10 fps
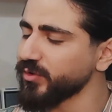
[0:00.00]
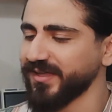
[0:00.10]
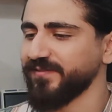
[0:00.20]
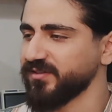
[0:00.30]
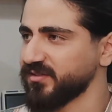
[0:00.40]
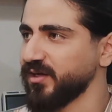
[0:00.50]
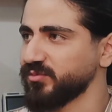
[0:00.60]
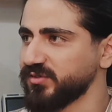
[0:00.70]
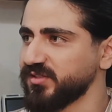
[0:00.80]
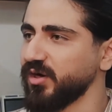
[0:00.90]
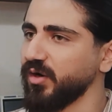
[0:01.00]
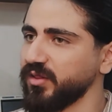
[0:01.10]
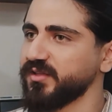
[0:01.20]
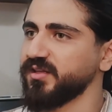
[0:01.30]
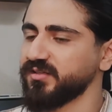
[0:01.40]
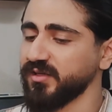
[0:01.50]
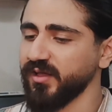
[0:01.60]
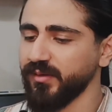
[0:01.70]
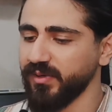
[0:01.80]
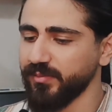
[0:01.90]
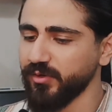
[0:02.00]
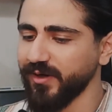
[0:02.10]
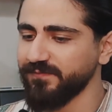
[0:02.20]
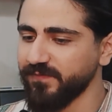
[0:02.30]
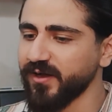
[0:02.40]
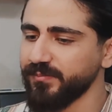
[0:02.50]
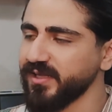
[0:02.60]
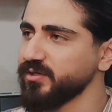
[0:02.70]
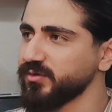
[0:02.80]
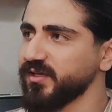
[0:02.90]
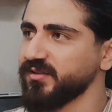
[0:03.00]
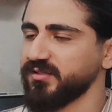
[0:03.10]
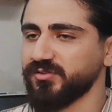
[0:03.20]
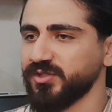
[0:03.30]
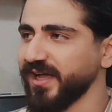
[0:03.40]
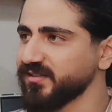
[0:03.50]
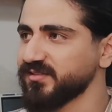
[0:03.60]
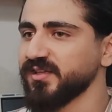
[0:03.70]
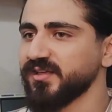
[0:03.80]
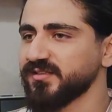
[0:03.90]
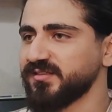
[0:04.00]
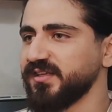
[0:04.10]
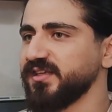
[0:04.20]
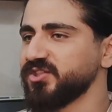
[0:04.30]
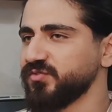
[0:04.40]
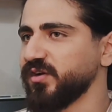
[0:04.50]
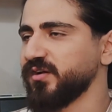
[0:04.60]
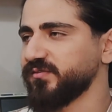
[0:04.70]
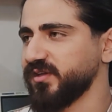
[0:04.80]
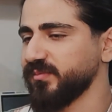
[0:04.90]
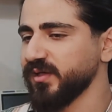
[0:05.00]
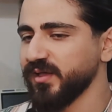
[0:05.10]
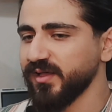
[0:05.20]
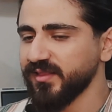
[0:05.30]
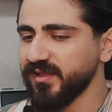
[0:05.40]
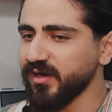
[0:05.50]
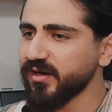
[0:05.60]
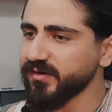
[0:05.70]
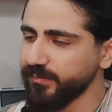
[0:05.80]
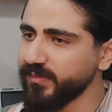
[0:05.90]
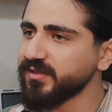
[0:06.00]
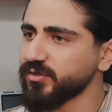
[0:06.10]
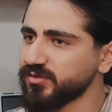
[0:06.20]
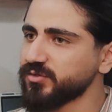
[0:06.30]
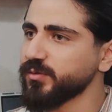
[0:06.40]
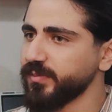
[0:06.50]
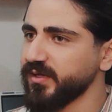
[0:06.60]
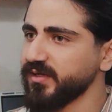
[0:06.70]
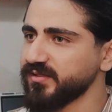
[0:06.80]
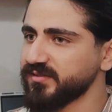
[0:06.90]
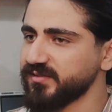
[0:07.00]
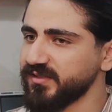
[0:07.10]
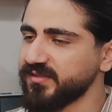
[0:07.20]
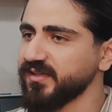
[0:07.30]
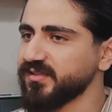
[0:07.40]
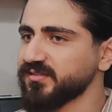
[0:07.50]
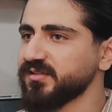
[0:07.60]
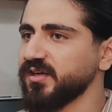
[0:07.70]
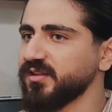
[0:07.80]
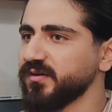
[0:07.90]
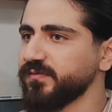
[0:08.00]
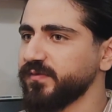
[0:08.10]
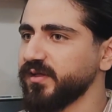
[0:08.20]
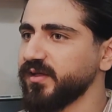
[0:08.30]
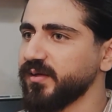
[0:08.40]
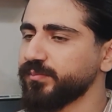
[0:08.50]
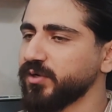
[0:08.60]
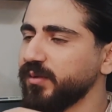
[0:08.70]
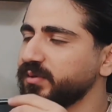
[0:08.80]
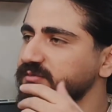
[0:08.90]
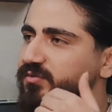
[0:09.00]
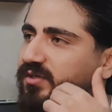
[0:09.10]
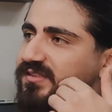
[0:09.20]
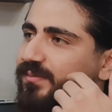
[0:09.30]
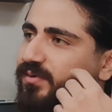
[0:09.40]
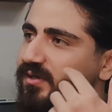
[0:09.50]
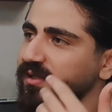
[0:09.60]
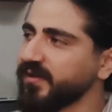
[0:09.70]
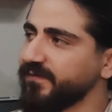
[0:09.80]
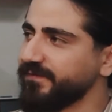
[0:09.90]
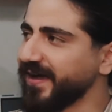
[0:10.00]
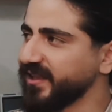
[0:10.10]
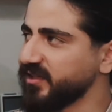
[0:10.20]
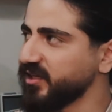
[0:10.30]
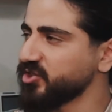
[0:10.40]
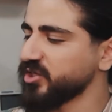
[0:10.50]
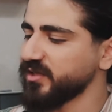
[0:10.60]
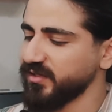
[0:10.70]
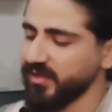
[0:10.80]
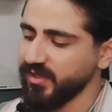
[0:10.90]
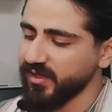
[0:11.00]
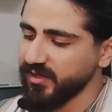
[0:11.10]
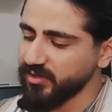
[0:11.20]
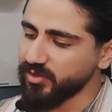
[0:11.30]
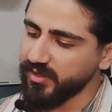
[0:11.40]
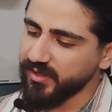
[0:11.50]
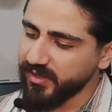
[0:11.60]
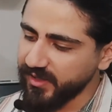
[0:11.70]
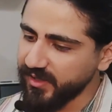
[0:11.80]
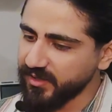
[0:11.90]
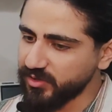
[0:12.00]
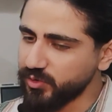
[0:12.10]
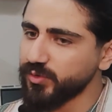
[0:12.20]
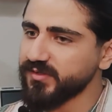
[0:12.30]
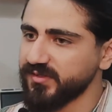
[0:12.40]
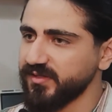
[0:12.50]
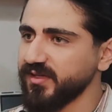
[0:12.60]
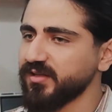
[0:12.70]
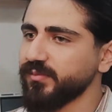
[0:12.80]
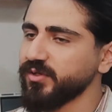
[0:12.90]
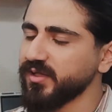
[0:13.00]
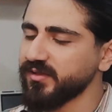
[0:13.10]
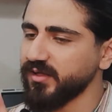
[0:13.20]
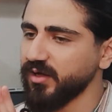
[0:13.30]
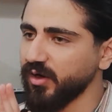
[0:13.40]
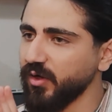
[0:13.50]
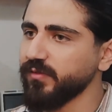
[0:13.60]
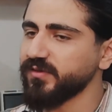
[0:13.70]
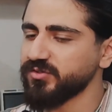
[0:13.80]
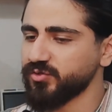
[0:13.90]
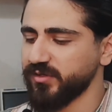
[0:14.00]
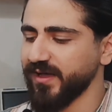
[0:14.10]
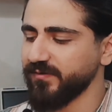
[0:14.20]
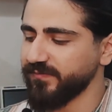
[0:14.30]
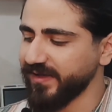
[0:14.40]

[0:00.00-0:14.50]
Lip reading: don't have the time to see all the data. Maybe you have 1 million data, you can't see each one of them. There are methods to detect this kind of problems. For example, validation. A good data model always should have a